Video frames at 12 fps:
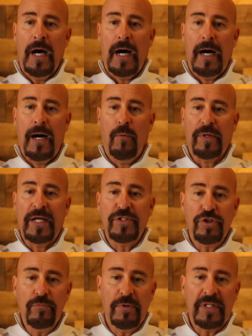What I
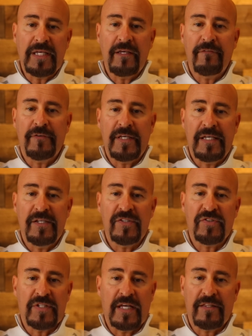do believe
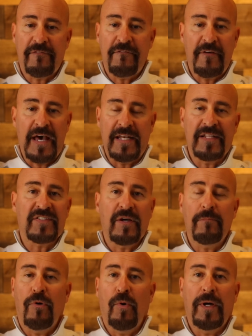is that the Fed at
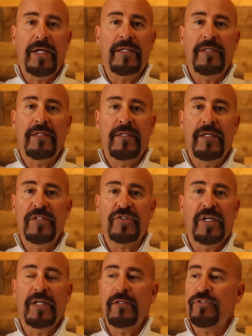some point is
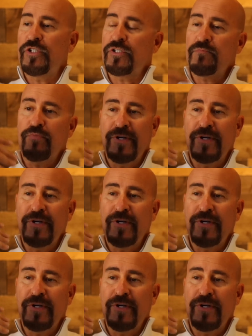going to just